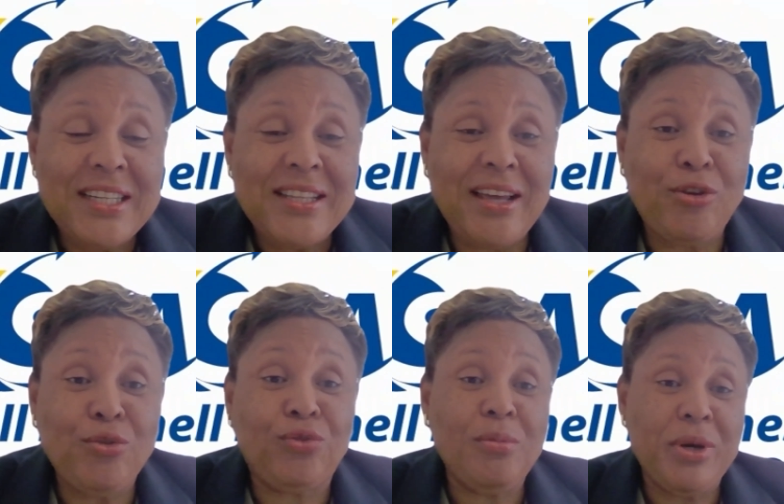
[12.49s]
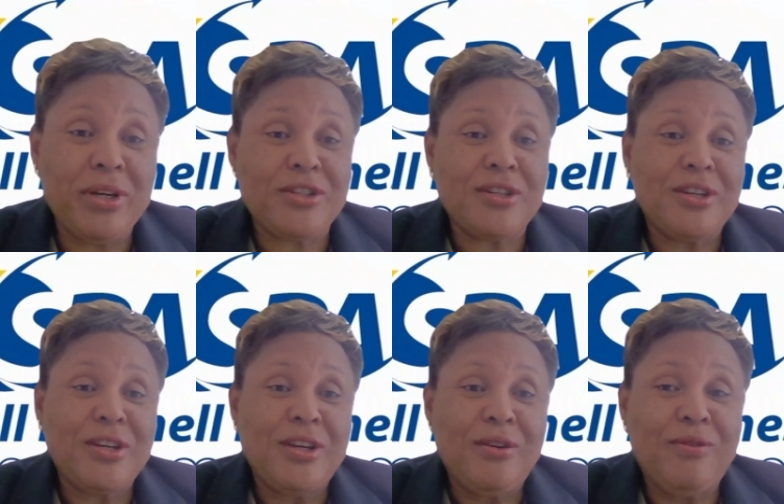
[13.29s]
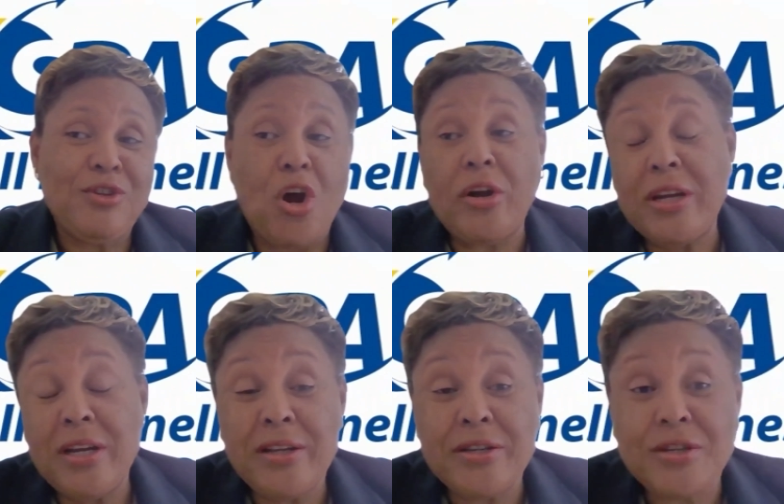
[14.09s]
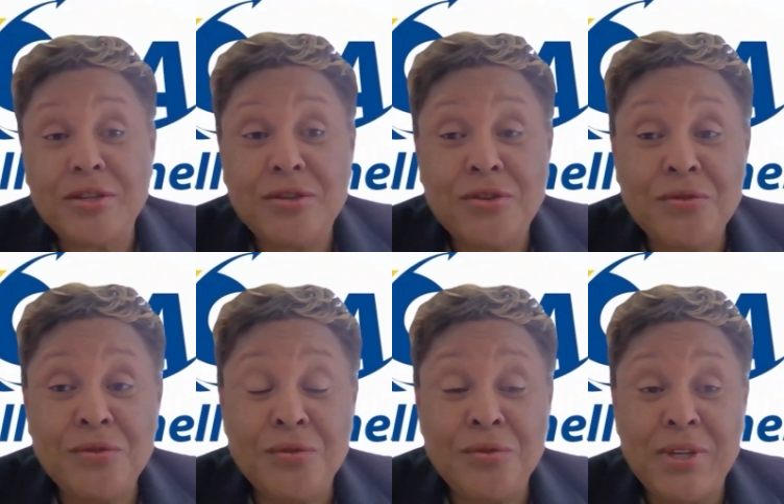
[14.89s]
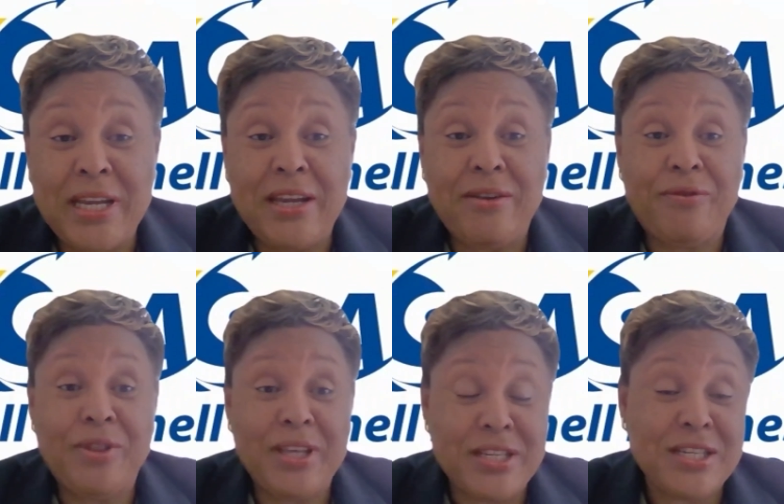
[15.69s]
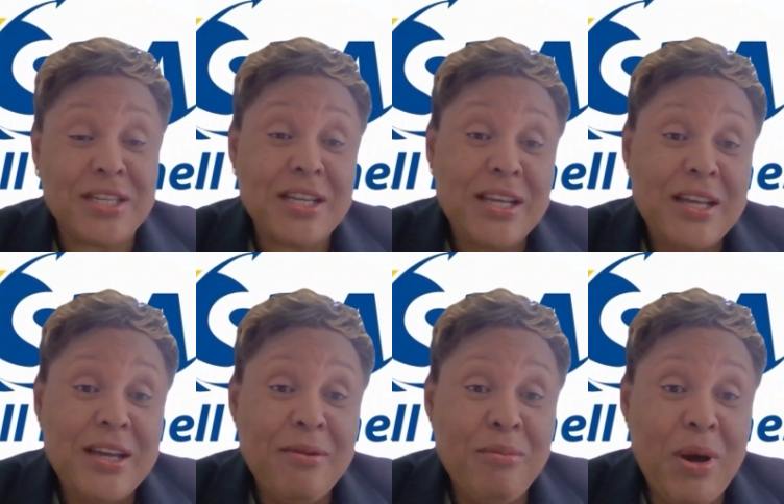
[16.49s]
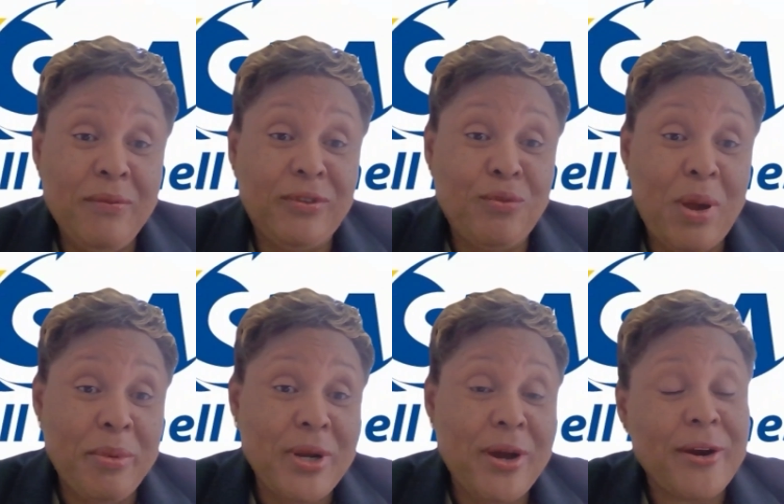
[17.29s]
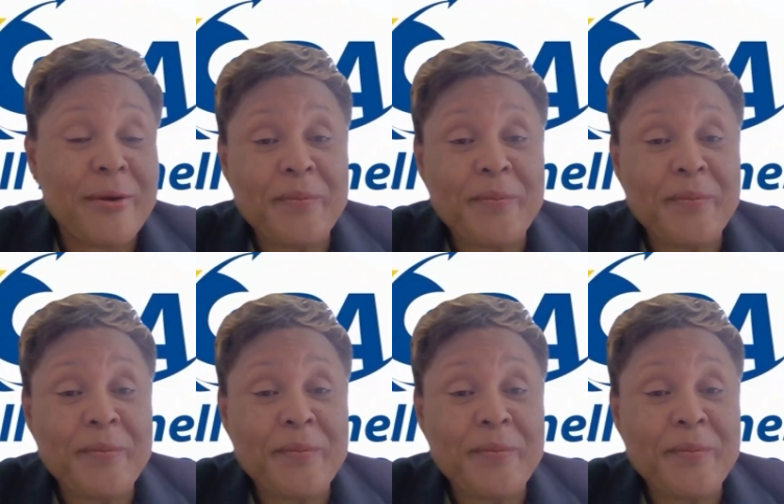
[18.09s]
Thank you so much for joining us today for this month's webinar